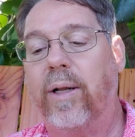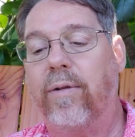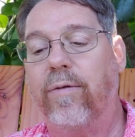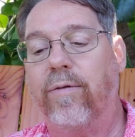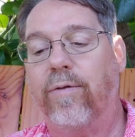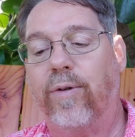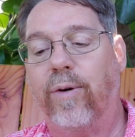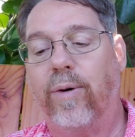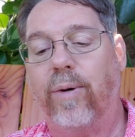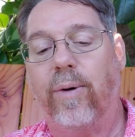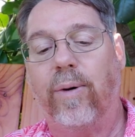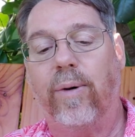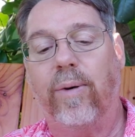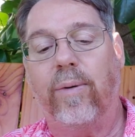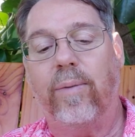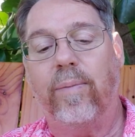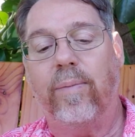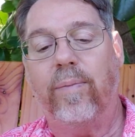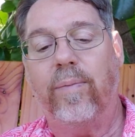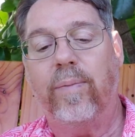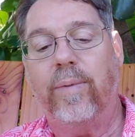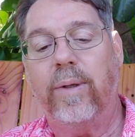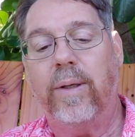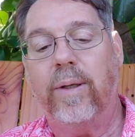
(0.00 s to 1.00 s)
in full.
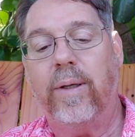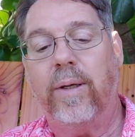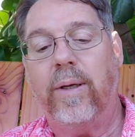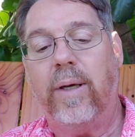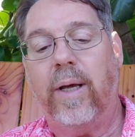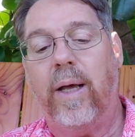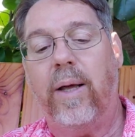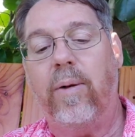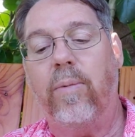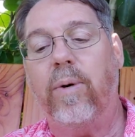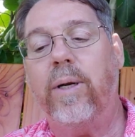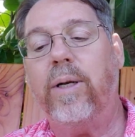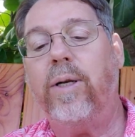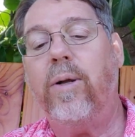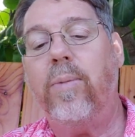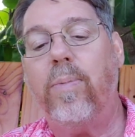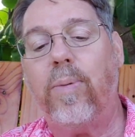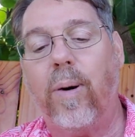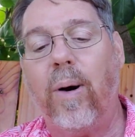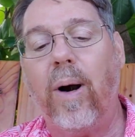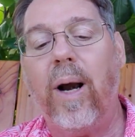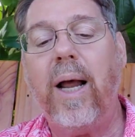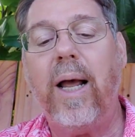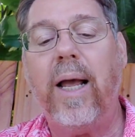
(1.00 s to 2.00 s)
And when you
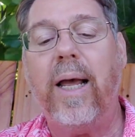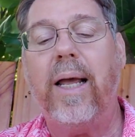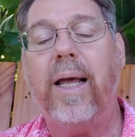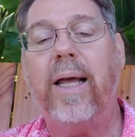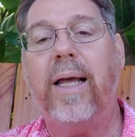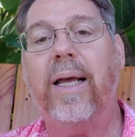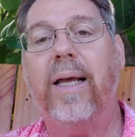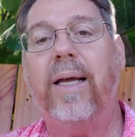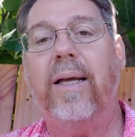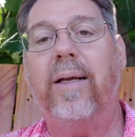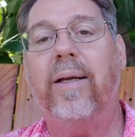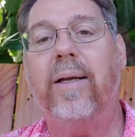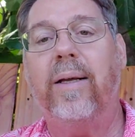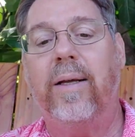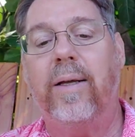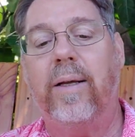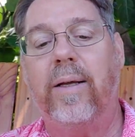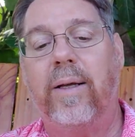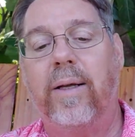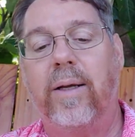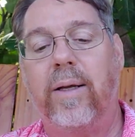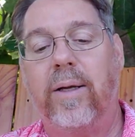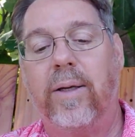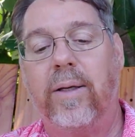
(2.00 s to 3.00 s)
pray,
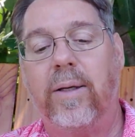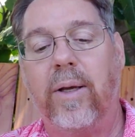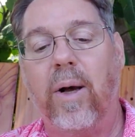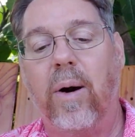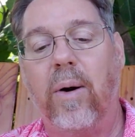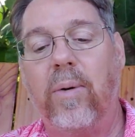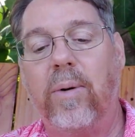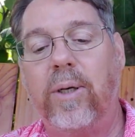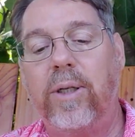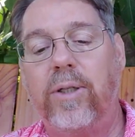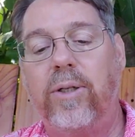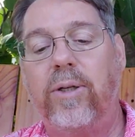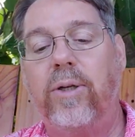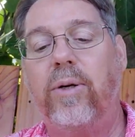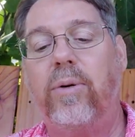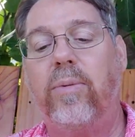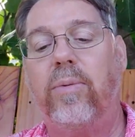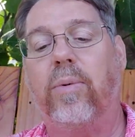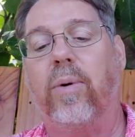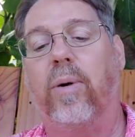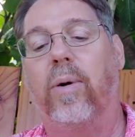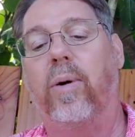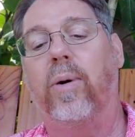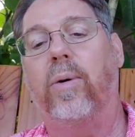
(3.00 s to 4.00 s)
go into your
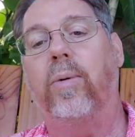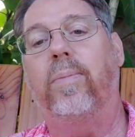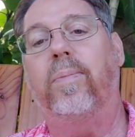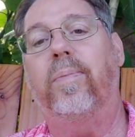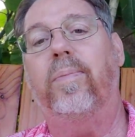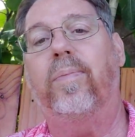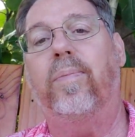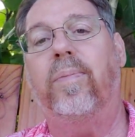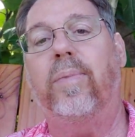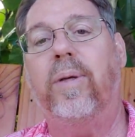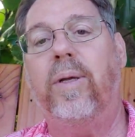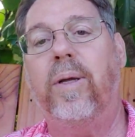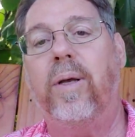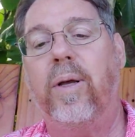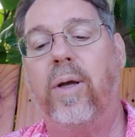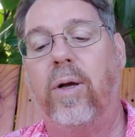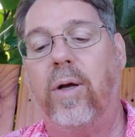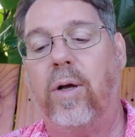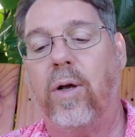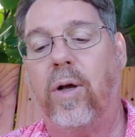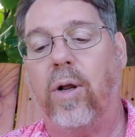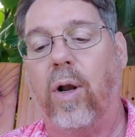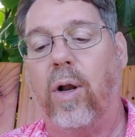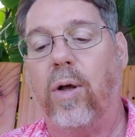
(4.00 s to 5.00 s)
room,
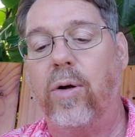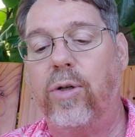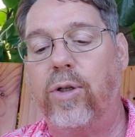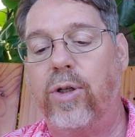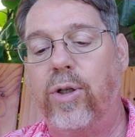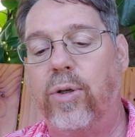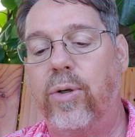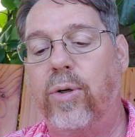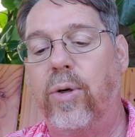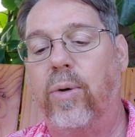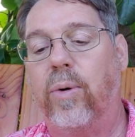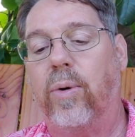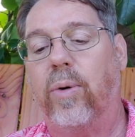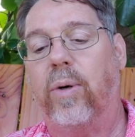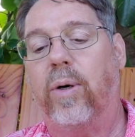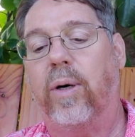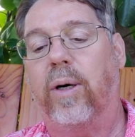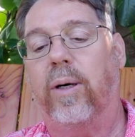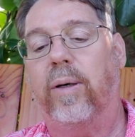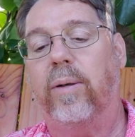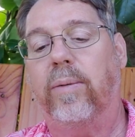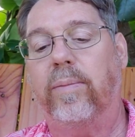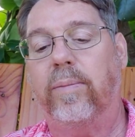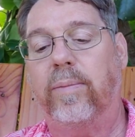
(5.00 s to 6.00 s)
close your
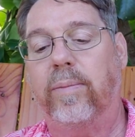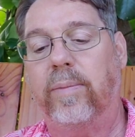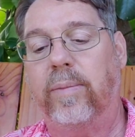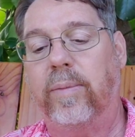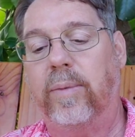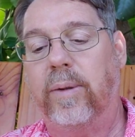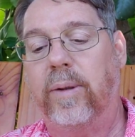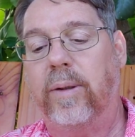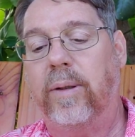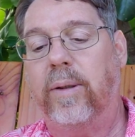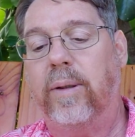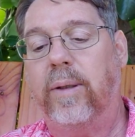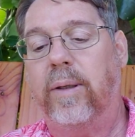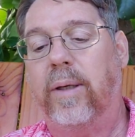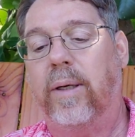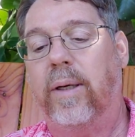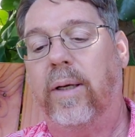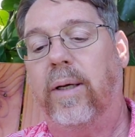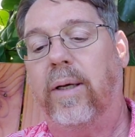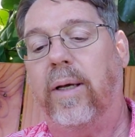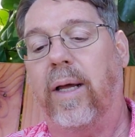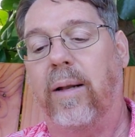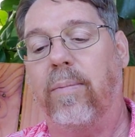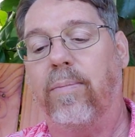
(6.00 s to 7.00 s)
door,
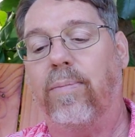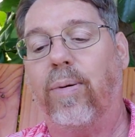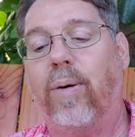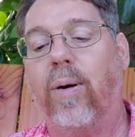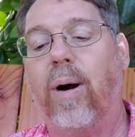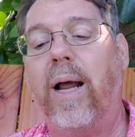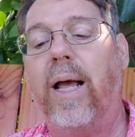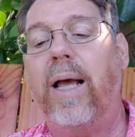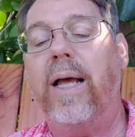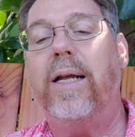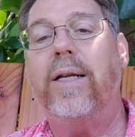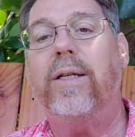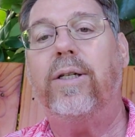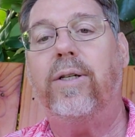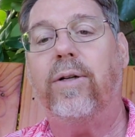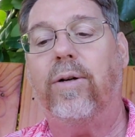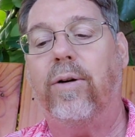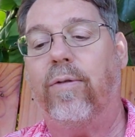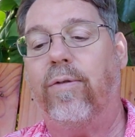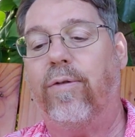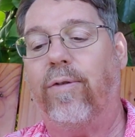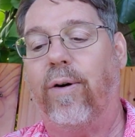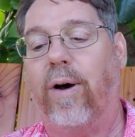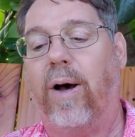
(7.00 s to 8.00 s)
and pray to
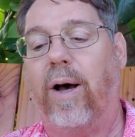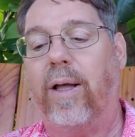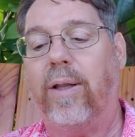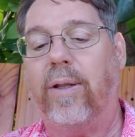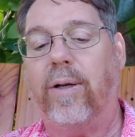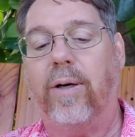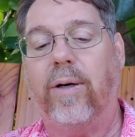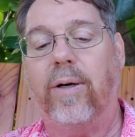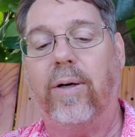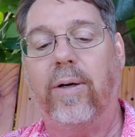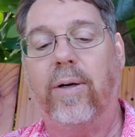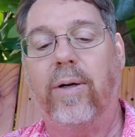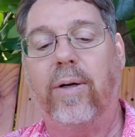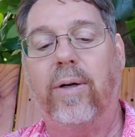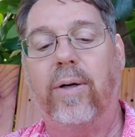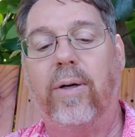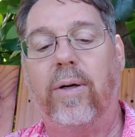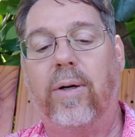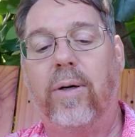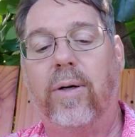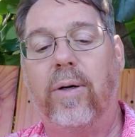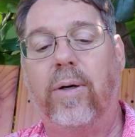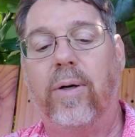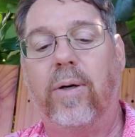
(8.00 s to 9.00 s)
your Father
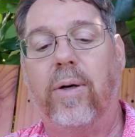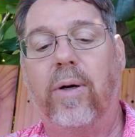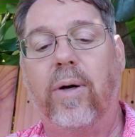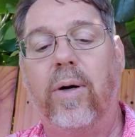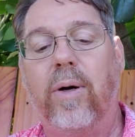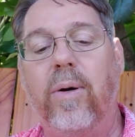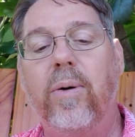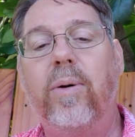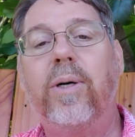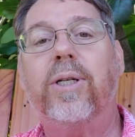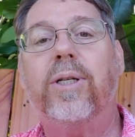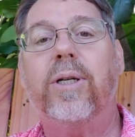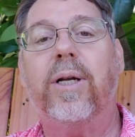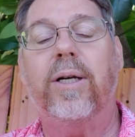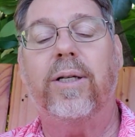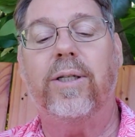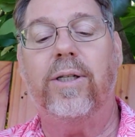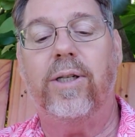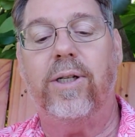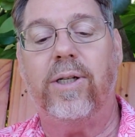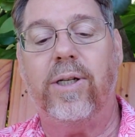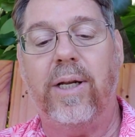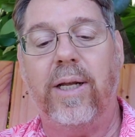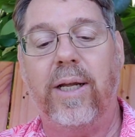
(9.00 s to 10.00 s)
who is
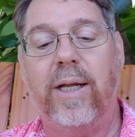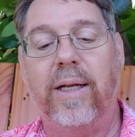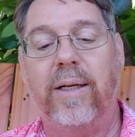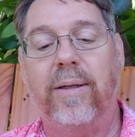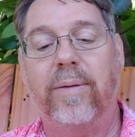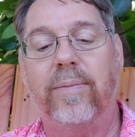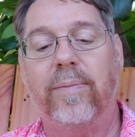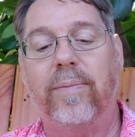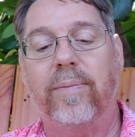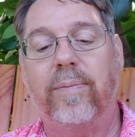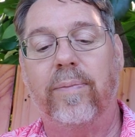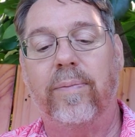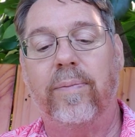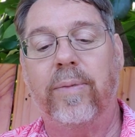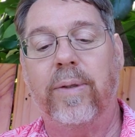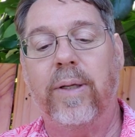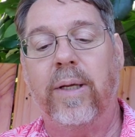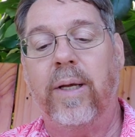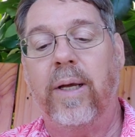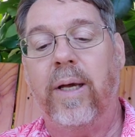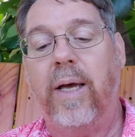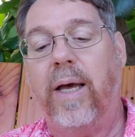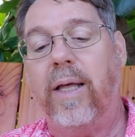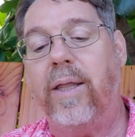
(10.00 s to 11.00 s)
unseen.
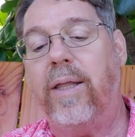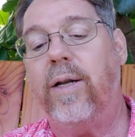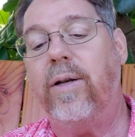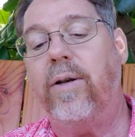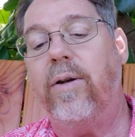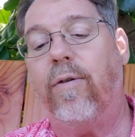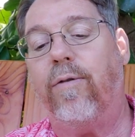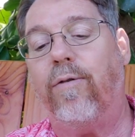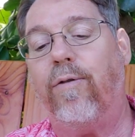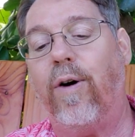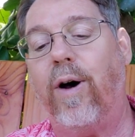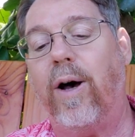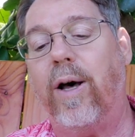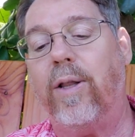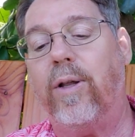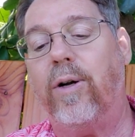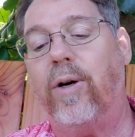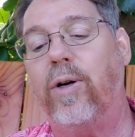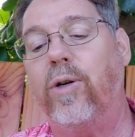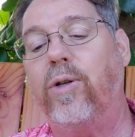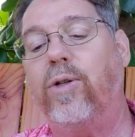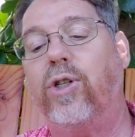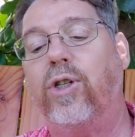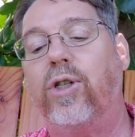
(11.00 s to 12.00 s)
And then your
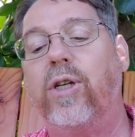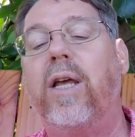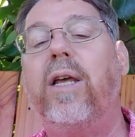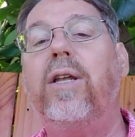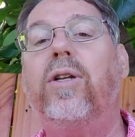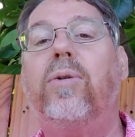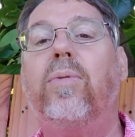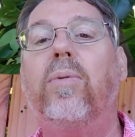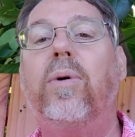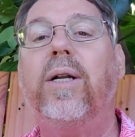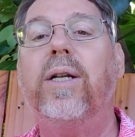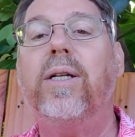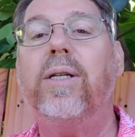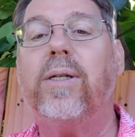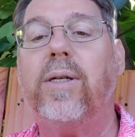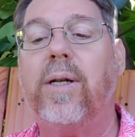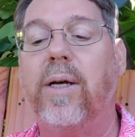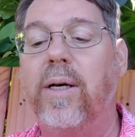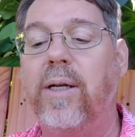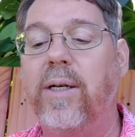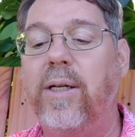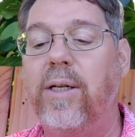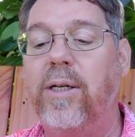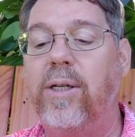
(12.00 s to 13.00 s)
Father who sees what is
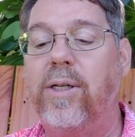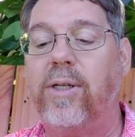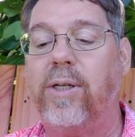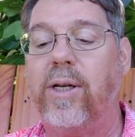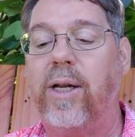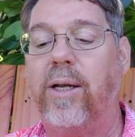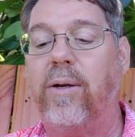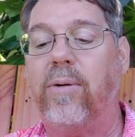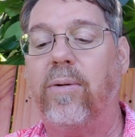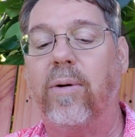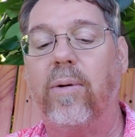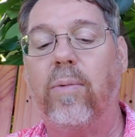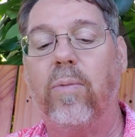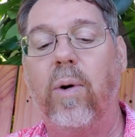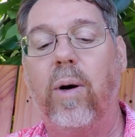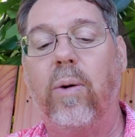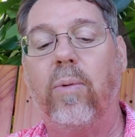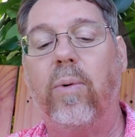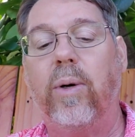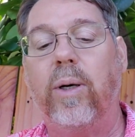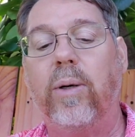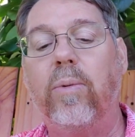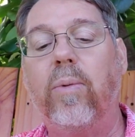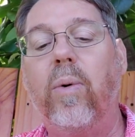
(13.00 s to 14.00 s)
done in secret will
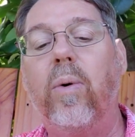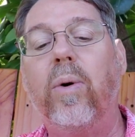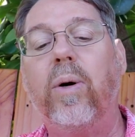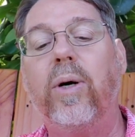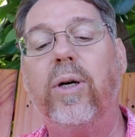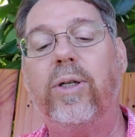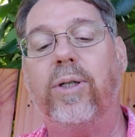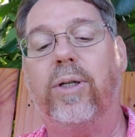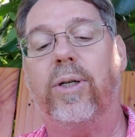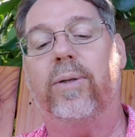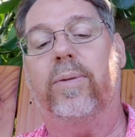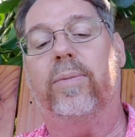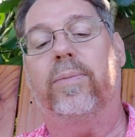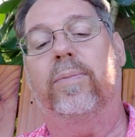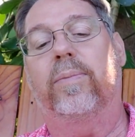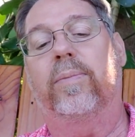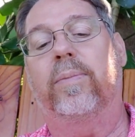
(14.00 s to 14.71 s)
reward you.